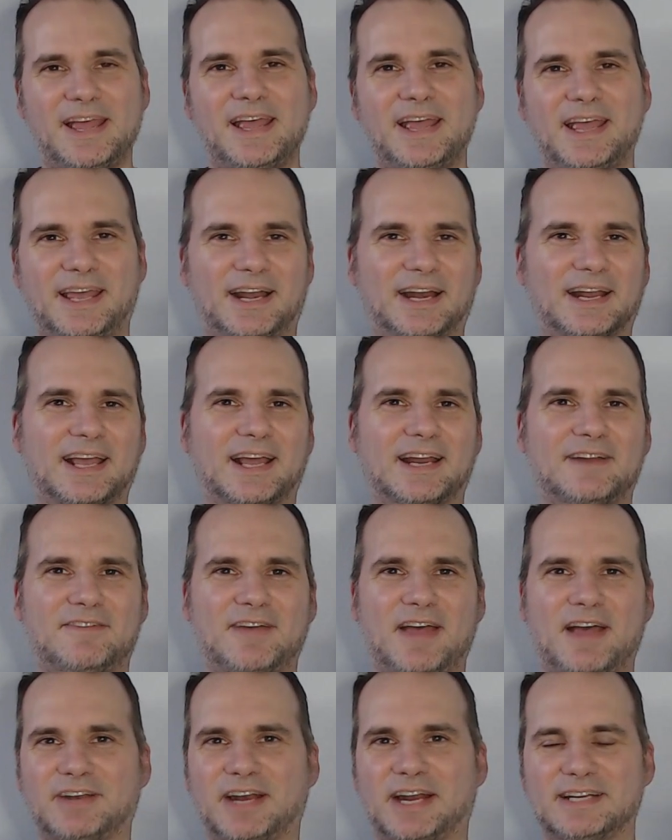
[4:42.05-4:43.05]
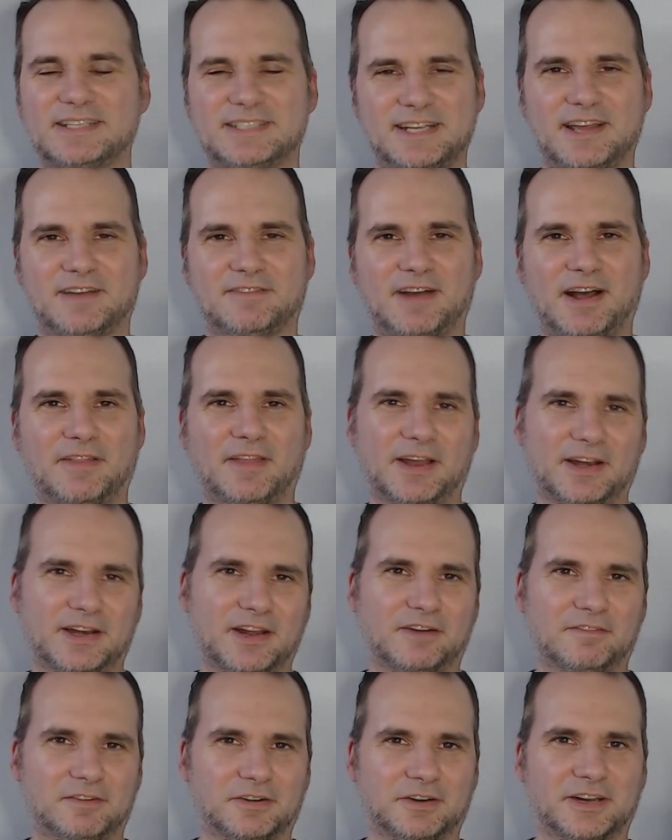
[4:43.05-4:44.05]
And I kind of have an idea of how that
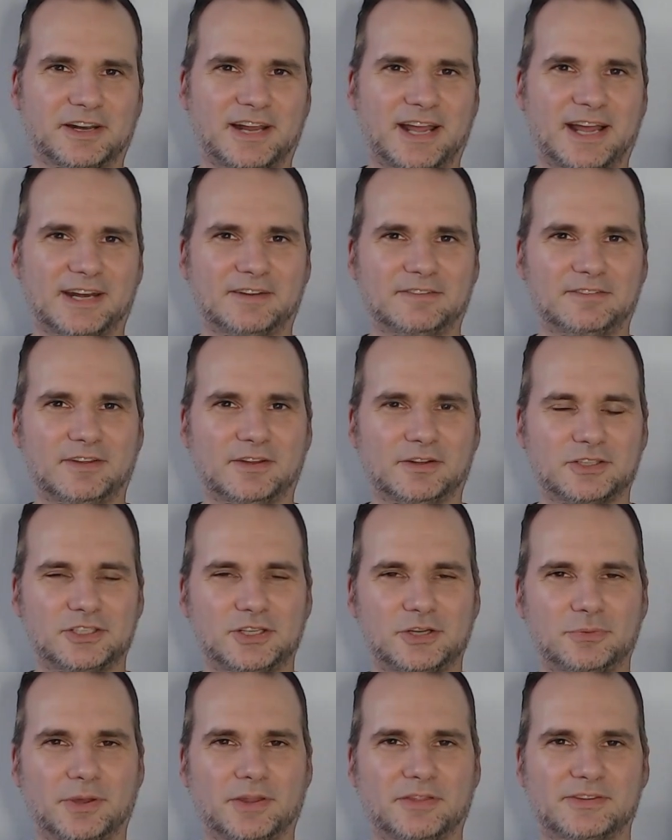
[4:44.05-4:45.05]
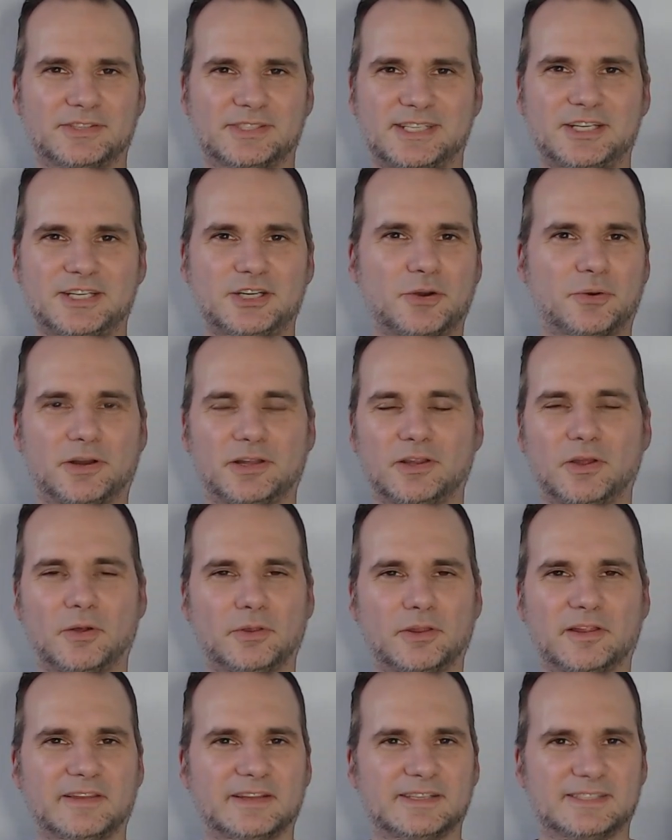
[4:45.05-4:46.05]
cover could kind of look too with Signora
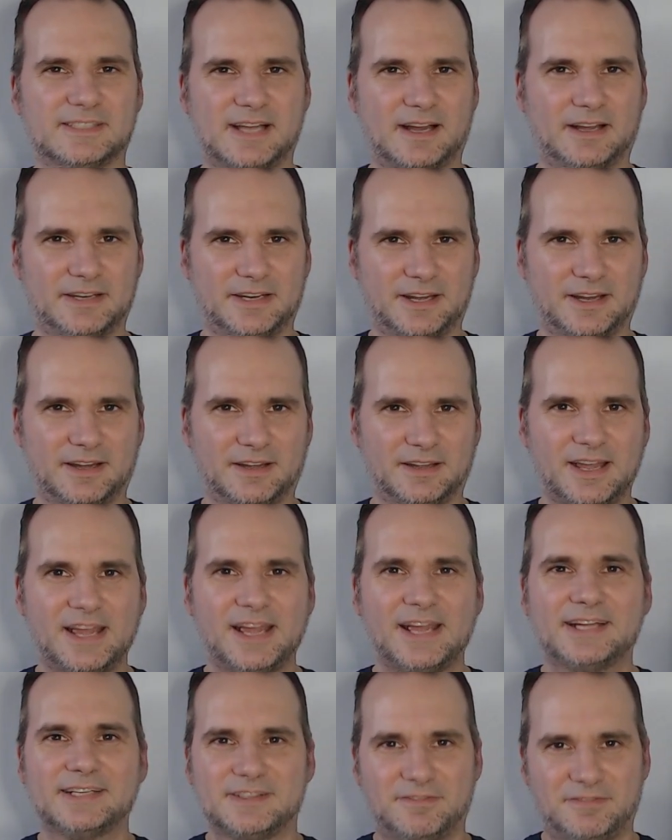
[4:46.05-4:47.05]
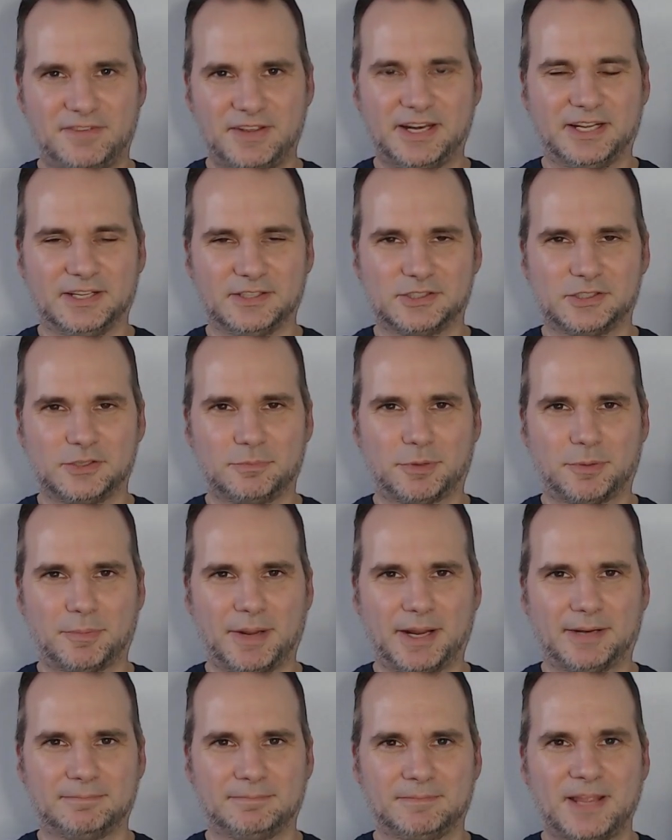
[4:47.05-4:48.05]
Lola Lasagna defeating
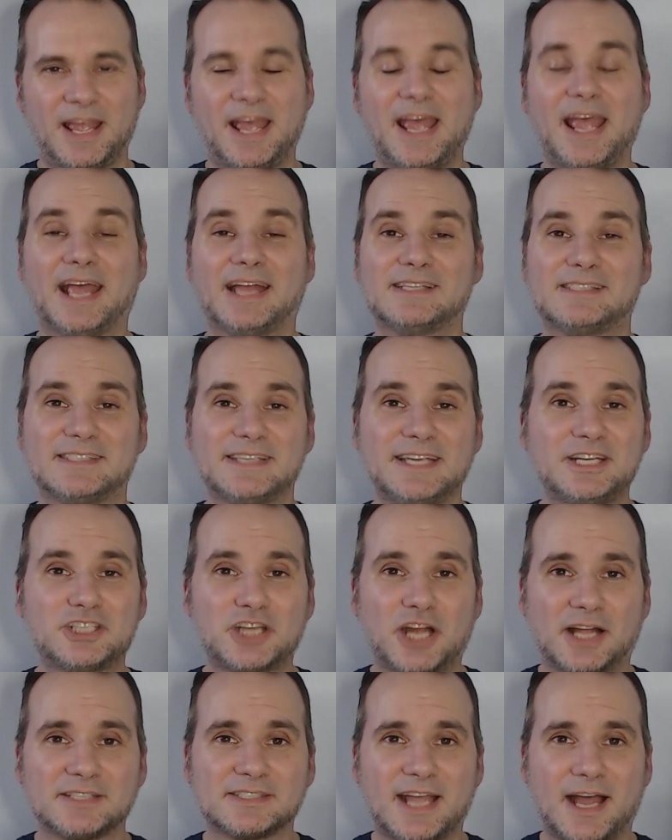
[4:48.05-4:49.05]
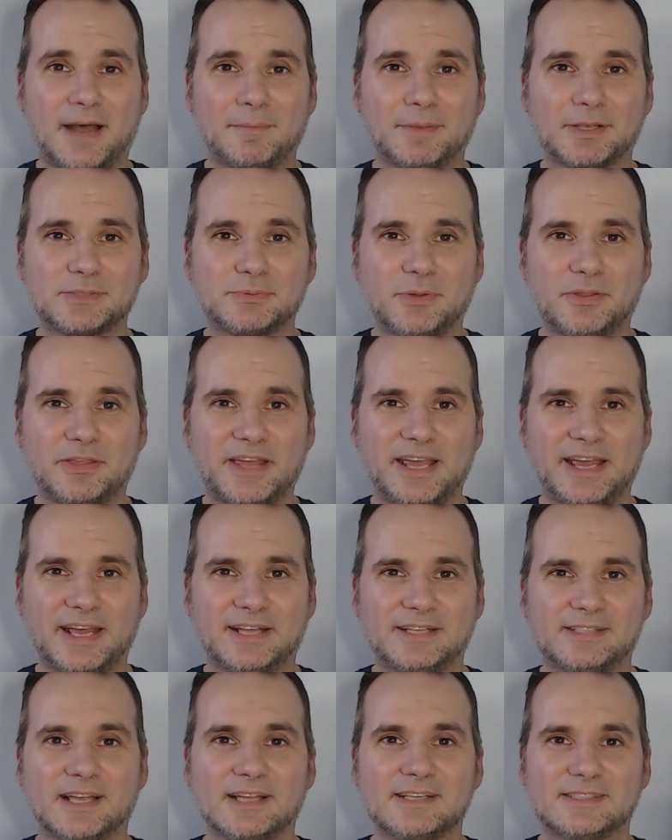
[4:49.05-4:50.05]
Superman. And see John's comics with
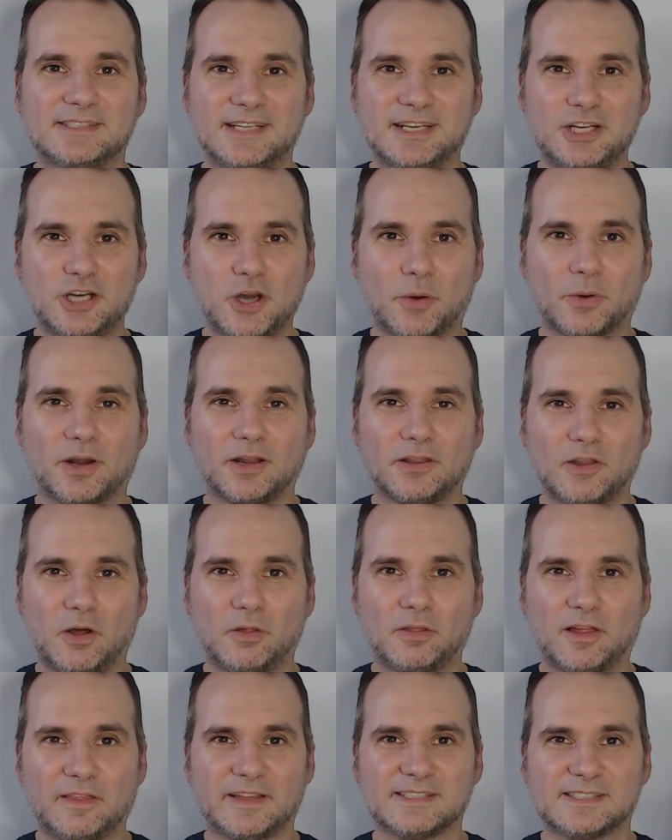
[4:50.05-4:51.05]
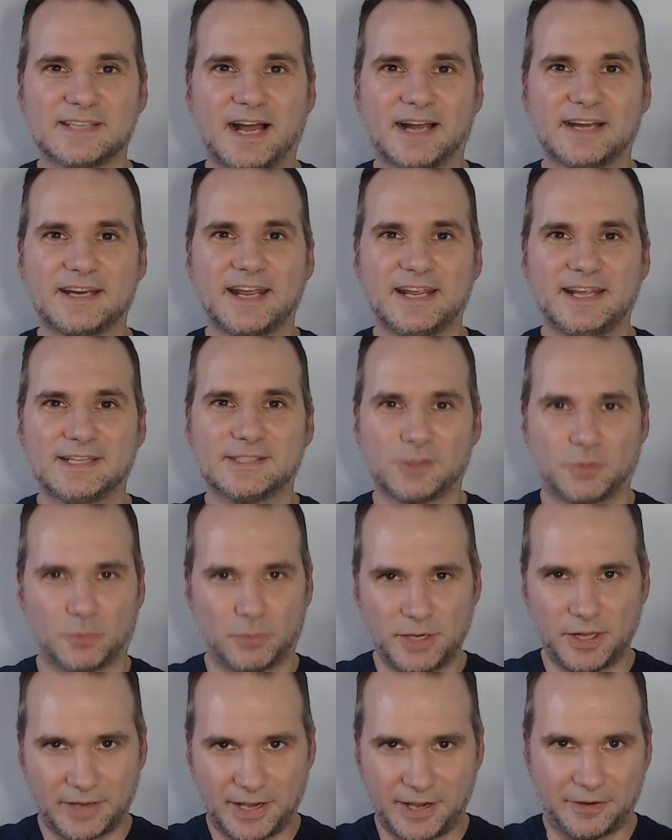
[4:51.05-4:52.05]
kids, Signora Lola Lasagna is a
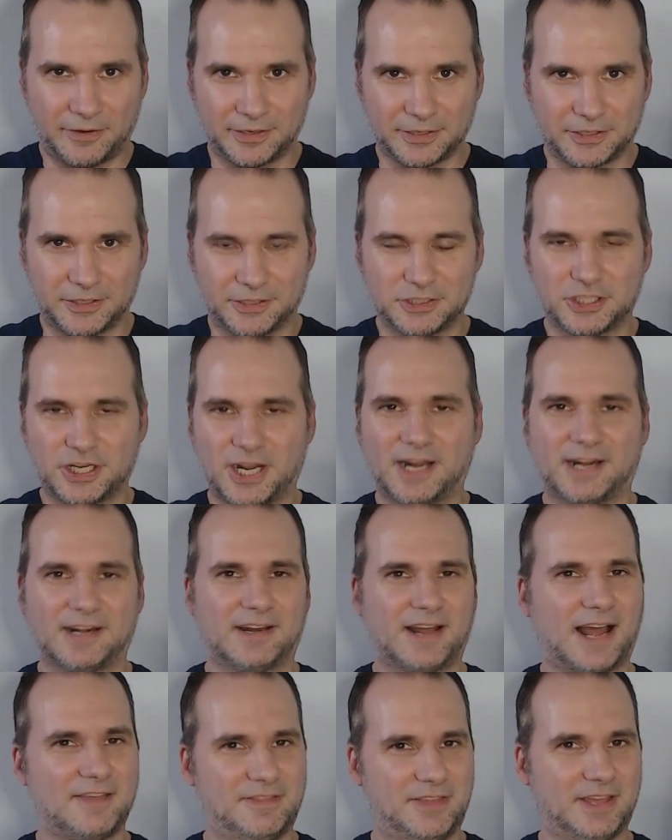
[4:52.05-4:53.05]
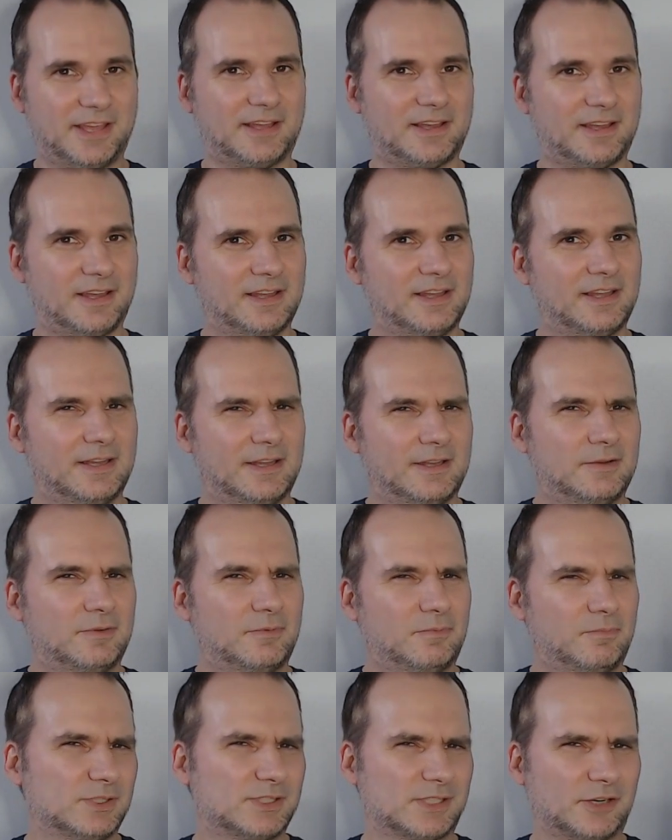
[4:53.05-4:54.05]
real character. John, I think,
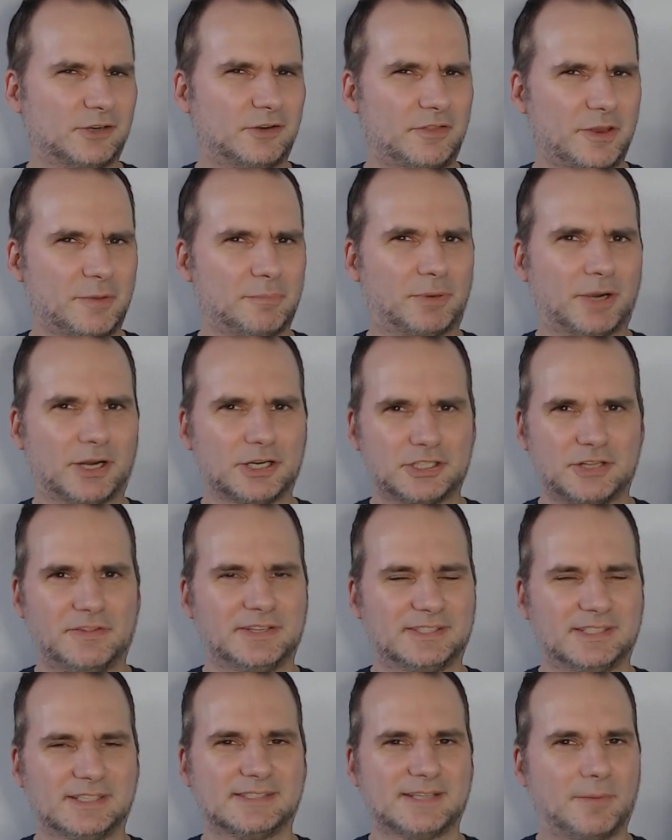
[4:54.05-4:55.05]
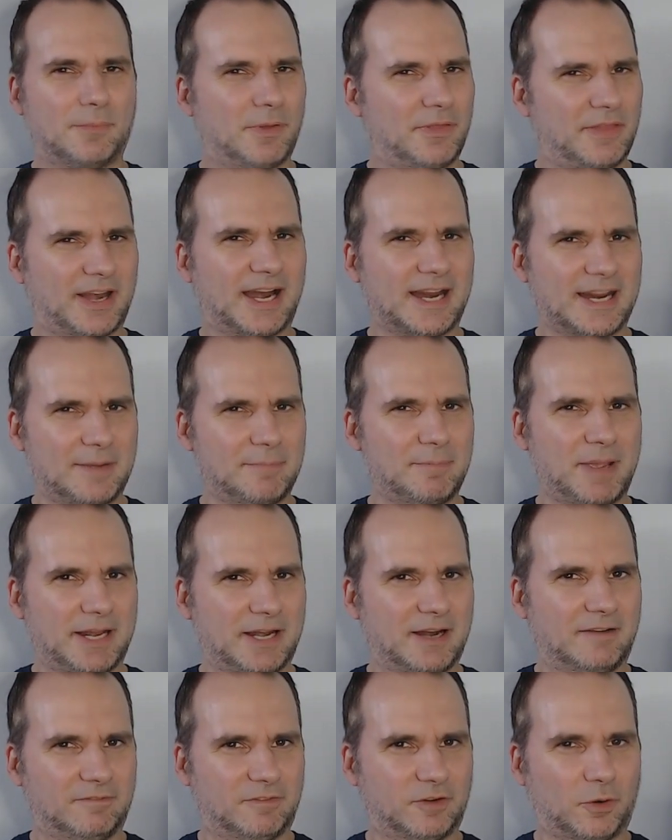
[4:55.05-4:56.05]
was under the impression this is someone that I had made
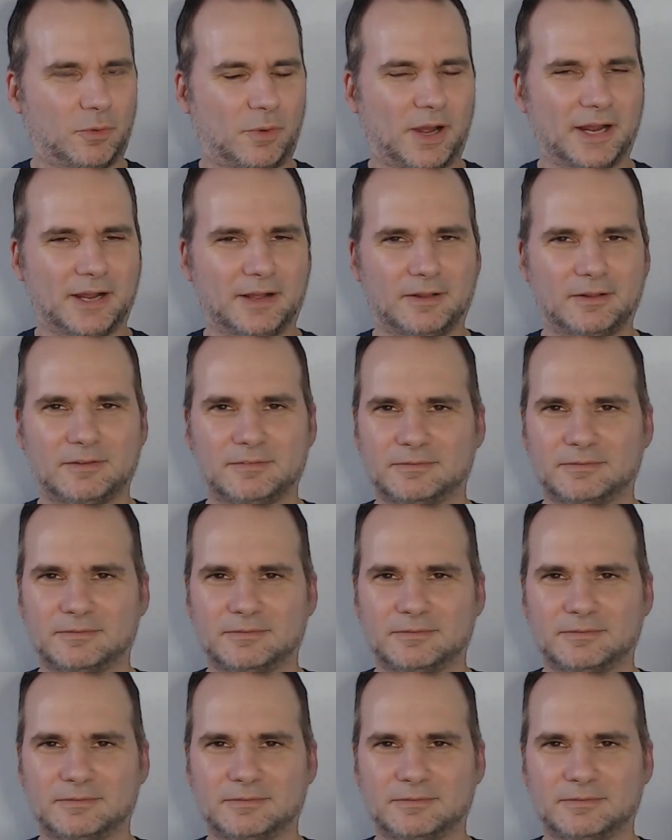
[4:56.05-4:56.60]
up for a while.